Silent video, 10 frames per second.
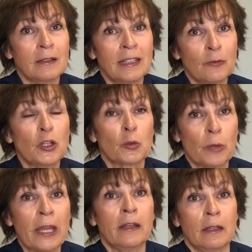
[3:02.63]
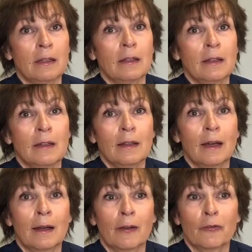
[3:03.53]
give you a rating
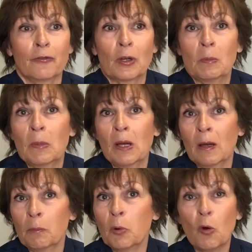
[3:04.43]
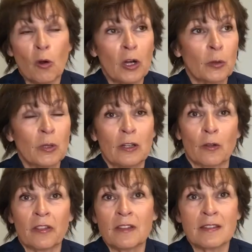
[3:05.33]
from poor, we
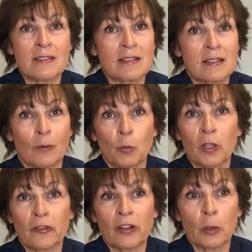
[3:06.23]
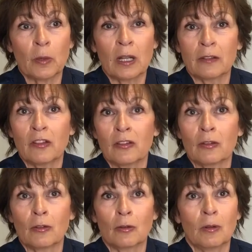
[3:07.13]
don't think this is going to work very well,
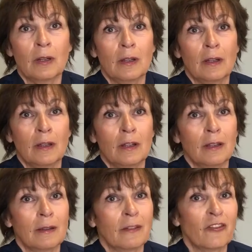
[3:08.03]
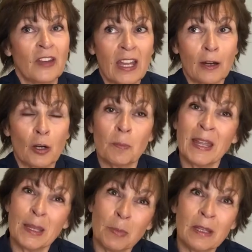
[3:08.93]
to fair,
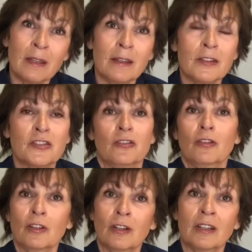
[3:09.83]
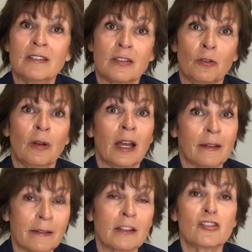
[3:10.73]
maybe, to good, to
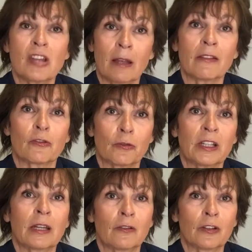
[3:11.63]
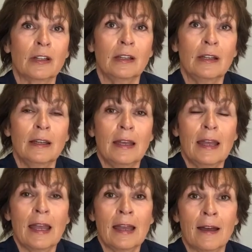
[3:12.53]
excellent chance of recovery.
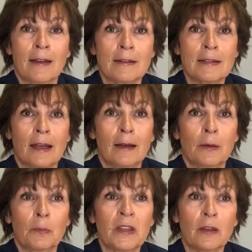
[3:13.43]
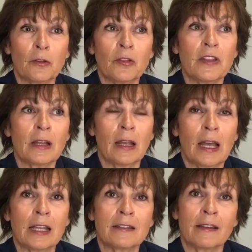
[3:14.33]
And the other thing I
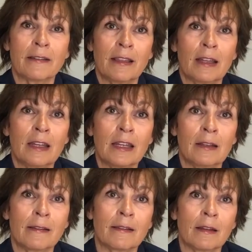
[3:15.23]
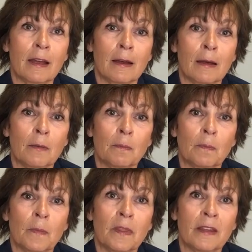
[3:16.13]
liked is that it's
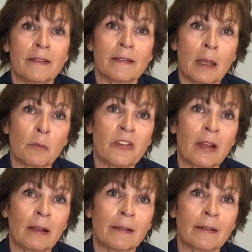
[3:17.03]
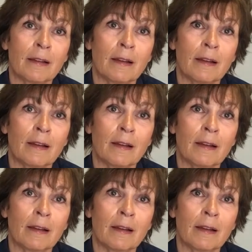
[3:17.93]
the stem cells